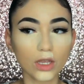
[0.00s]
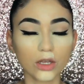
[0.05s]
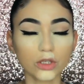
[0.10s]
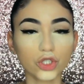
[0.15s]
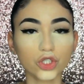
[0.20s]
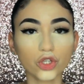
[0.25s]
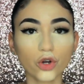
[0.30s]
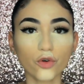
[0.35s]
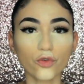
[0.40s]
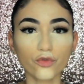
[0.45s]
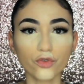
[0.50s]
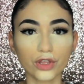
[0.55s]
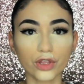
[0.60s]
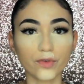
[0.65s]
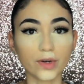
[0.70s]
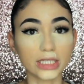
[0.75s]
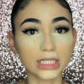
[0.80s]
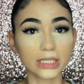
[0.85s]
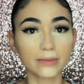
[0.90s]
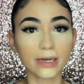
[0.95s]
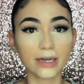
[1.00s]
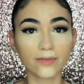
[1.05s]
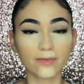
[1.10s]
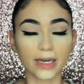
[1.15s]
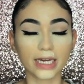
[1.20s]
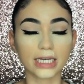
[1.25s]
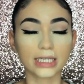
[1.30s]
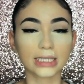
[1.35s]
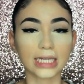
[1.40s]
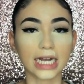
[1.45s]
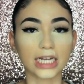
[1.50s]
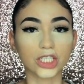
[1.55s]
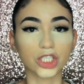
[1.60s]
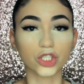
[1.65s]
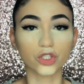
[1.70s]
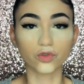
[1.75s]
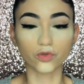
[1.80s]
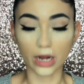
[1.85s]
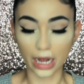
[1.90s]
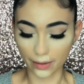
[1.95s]
So for the rest of my face, I
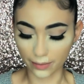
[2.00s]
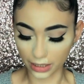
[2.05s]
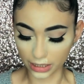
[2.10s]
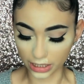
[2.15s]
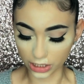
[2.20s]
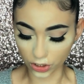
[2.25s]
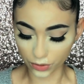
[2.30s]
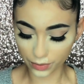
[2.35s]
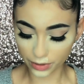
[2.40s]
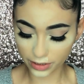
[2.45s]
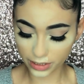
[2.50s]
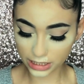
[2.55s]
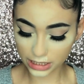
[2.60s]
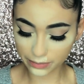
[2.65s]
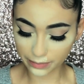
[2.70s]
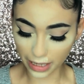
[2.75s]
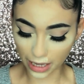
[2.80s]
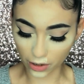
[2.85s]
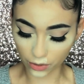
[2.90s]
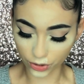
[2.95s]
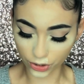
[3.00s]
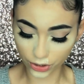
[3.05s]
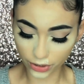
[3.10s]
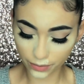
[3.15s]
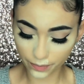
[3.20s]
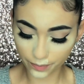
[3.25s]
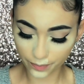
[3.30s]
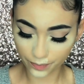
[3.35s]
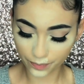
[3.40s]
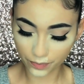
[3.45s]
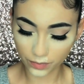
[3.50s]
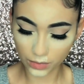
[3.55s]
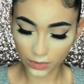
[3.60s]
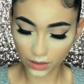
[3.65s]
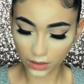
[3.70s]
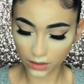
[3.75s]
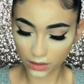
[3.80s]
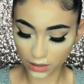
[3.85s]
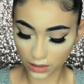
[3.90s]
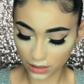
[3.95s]
just grab a little bit of this powder,
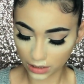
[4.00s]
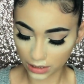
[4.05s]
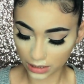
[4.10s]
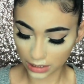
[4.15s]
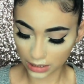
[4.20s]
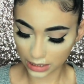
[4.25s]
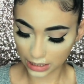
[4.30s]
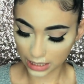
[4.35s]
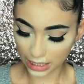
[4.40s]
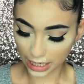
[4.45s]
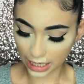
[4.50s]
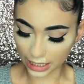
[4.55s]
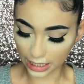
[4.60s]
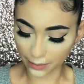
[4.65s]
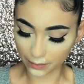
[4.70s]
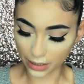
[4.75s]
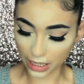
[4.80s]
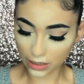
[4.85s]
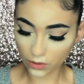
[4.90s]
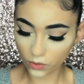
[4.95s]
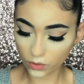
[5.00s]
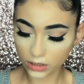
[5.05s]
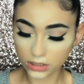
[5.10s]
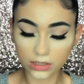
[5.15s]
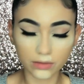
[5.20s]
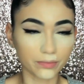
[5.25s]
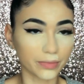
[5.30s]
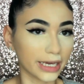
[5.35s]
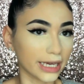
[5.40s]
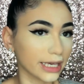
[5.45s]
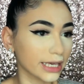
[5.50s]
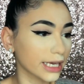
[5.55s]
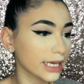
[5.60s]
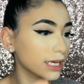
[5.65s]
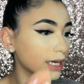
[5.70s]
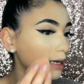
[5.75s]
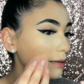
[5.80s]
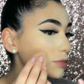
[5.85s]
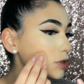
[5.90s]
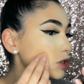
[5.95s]
and I'm not going to bake
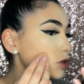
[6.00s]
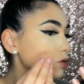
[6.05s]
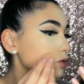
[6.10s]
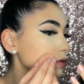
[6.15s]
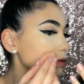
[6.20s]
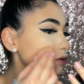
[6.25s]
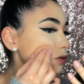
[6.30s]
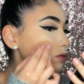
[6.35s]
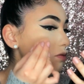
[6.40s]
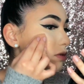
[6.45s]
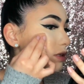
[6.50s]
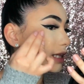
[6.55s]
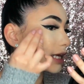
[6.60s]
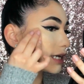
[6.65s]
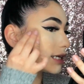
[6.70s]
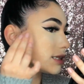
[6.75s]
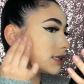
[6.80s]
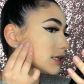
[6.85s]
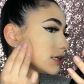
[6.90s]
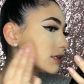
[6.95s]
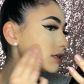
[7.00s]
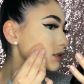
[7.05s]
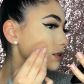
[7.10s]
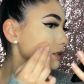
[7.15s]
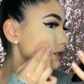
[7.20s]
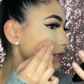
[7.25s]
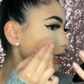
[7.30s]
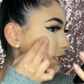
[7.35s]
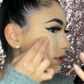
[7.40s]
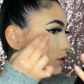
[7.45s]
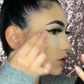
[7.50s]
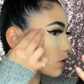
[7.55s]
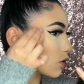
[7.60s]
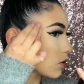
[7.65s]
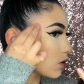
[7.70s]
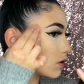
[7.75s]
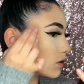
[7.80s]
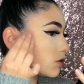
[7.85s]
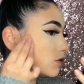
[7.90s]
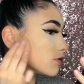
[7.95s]
it, I'm just going to lightly set
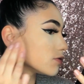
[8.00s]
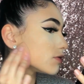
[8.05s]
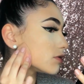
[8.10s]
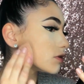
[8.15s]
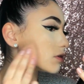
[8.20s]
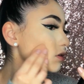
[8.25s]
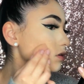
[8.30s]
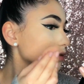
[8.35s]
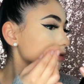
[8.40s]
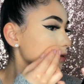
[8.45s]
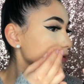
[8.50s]
all over.